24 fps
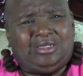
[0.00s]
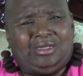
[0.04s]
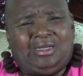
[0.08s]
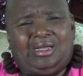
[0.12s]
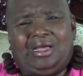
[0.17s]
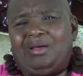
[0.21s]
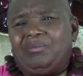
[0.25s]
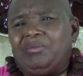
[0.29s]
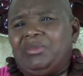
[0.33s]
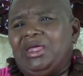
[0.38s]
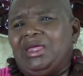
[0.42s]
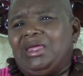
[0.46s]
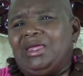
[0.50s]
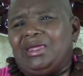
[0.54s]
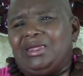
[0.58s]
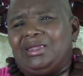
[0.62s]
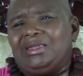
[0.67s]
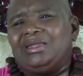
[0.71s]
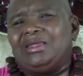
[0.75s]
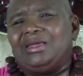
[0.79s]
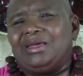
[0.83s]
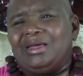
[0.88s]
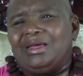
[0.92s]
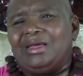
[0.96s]
I
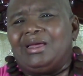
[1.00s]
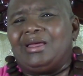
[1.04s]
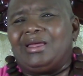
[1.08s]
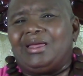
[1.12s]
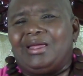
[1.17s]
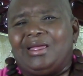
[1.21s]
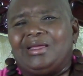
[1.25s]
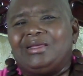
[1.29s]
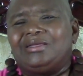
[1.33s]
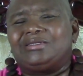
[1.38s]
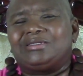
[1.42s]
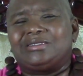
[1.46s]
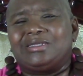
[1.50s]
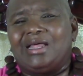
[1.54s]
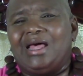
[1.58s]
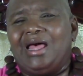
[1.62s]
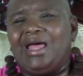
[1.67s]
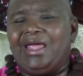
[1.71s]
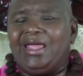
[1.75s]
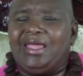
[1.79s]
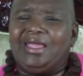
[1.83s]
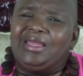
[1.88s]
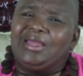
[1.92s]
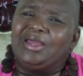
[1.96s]
mean, it's
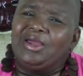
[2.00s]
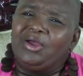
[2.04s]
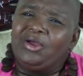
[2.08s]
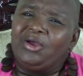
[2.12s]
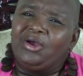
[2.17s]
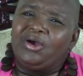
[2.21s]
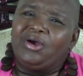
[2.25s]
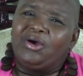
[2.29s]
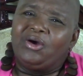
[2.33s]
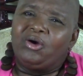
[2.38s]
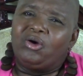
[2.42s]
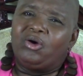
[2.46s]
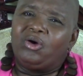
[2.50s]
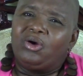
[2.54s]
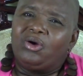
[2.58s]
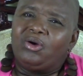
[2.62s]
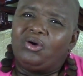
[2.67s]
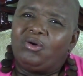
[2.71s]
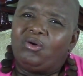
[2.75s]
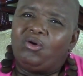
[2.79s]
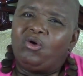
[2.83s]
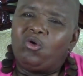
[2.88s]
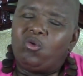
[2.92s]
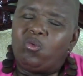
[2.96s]
like,
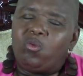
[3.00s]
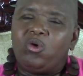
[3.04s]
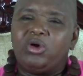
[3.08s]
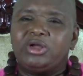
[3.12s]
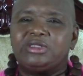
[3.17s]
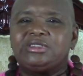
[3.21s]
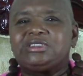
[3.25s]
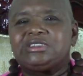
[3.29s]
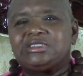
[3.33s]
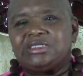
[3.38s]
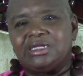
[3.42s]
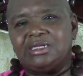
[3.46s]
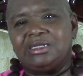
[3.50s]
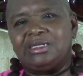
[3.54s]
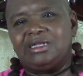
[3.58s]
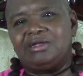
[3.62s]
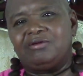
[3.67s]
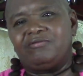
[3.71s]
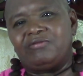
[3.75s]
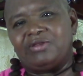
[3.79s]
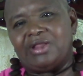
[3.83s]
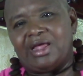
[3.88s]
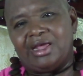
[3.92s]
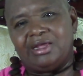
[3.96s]
who wants to
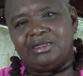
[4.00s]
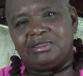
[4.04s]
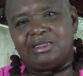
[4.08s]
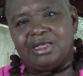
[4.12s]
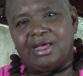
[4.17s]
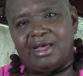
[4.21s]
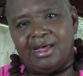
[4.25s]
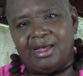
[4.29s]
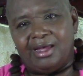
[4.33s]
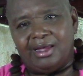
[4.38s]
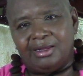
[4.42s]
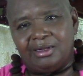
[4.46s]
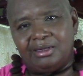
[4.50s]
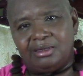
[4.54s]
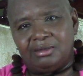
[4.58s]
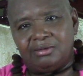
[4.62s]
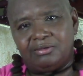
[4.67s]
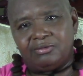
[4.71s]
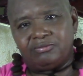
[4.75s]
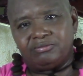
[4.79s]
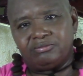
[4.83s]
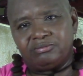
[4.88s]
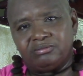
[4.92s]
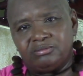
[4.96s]
live like that?
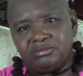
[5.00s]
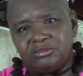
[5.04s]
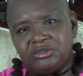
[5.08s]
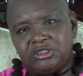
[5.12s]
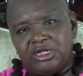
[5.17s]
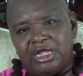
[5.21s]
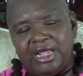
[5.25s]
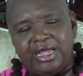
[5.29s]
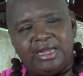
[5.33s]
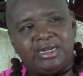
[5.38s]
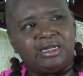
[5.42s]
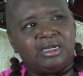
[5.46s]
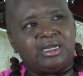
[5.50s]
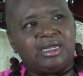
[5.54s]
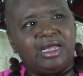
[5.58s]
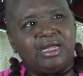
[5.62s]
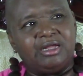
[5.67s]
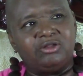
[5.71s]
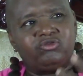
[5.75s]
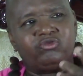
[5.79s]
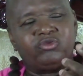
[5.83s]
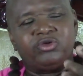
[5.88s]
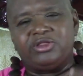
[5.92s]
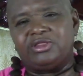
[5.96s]
In the
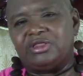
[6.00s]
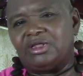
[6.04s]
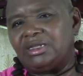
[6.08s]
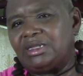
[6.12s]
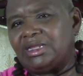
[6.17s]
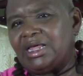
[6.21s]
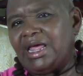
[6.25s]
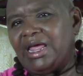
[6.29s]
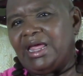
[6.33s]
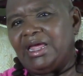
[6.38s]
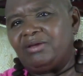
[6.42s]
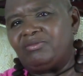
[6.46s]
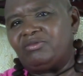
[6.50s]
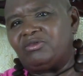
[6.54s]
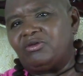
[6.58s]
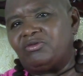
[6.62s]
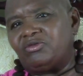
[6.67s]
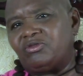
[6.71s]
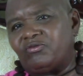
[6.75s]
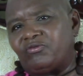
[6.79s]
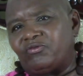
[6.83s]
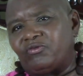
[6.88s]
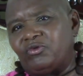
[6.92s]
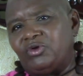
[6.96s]
country, the land of
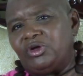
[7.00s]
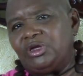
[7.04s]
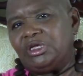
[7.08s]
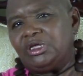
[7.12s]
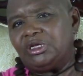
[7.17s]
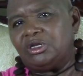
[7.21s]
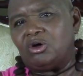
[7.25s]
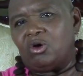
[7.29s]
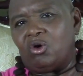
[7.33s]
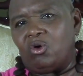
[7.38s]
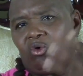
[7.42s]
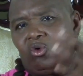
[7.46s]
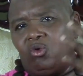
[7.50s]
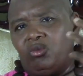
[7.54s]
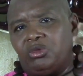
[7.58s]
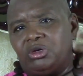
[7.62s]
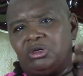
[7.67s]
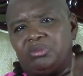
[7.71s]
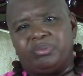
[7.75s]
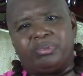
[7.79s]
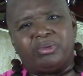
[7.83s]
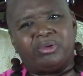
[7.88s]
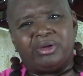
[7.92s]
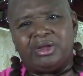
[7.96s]
the free, the home of the
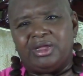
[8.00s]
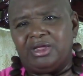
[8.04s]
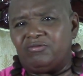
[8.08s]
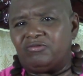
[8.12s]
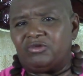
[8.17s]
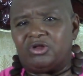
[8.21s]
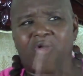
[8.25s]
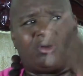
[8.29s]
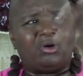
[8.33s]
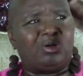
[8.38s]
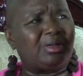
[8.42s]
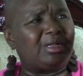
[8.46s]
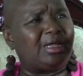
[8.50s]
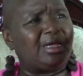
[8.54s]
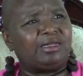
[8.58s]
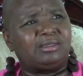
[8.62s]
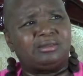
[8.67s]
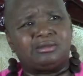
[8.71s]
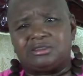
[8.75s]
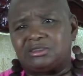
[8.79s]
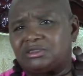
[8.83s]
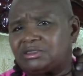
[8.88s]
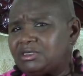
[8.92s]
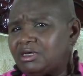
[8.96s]
brave, and all
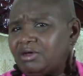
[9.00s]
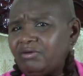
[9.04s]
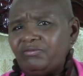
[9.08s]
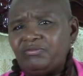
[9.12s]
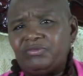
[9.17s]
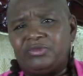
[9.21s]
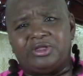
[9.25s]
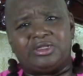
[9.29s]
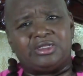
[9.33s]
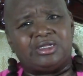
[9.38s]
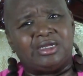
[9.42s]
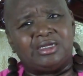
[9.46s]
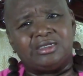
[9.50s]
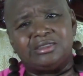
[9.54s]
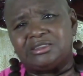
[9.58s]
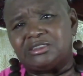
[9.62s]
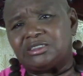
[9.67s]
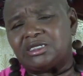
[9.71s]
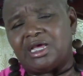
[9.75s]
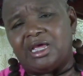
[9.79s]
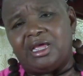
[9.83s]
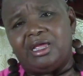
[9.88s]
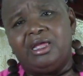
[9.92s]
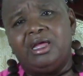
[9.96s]
that stuff that they
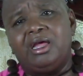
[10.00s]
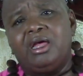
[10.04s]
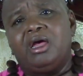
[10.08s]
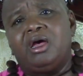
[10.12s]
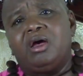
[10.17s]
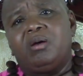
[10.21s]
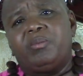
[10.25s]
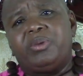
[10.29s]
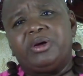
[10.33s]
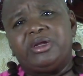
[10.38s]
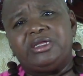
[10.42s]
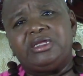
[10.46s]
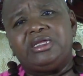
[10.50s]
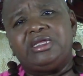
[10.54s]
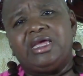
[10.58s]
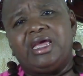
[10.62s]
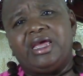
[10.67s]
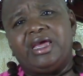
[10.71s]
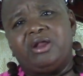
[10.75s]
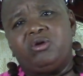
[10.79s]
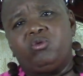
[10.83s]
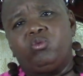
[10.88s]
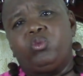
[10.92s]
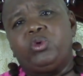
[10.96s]
say, but
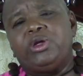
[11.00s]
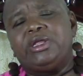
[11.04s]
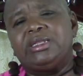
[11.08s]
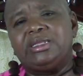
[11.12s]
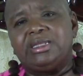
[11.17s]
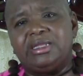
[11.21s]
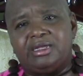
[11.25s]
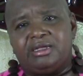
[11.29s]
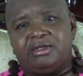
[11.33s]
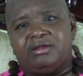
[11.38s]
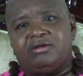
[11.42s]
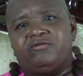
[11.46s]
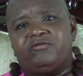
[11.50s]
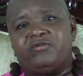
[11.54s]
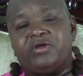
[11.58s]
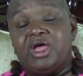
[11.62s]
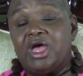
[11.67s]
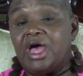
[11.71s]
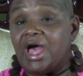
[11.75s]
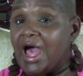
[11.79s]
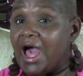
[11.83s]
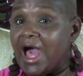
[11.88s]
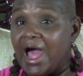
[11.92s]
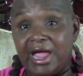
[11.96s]
yet
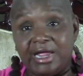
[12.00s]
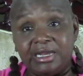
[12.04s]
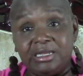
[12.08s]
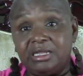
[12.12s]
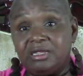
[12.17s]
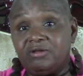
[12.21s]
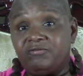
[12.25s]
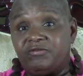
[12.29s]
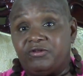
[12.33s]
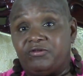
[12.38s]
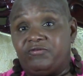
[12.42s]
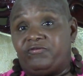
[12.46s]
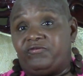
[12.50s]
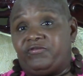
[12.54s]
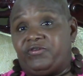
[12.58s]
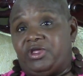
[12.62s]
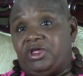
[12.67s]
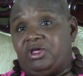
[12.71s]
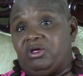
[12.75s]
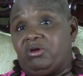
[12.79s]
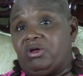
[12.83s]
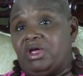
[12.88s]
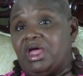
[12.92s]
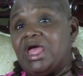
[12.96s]
I live in
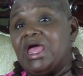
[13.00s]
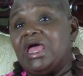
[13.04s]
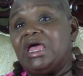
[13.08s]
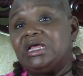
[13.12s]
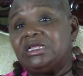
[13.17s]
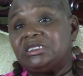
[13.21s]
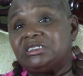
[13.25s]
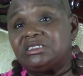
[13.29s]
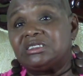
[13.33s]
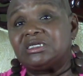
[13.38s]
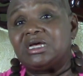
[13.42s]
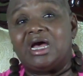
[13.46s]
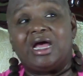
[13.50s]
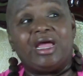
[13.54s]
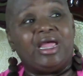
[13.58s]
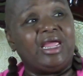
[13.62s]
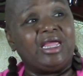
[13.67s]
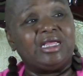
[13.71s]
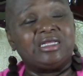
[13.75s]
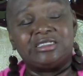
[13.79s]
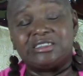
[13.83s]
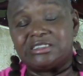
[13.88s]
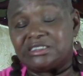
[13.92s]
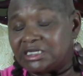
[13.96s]
fear as a
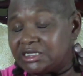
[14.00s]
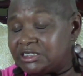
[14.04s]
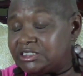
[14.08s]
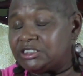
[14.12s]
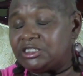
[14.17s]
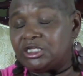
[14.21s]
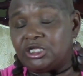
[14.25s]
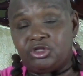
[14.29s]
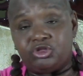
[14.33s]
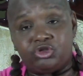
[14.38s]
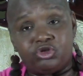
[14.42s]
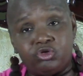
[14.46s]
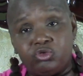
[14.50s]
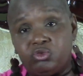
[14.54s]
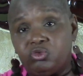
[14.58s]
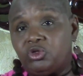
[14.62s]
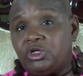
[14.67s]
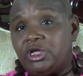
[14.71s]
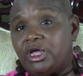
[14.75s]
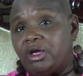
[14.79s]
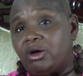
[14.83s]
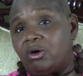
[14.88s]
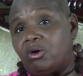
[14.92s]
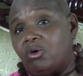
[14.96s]

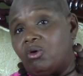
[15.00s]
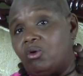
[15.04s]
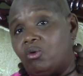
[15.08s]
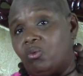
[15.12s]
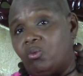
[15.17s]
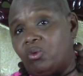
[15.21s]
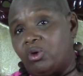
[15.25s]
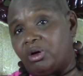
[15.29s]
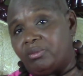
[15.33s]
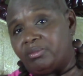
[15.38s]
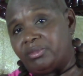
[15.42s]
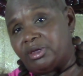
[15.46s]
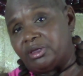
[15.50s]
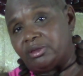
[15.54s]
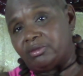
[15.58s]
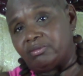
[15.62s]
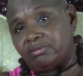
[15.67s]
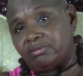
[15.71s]
62-year-old woman.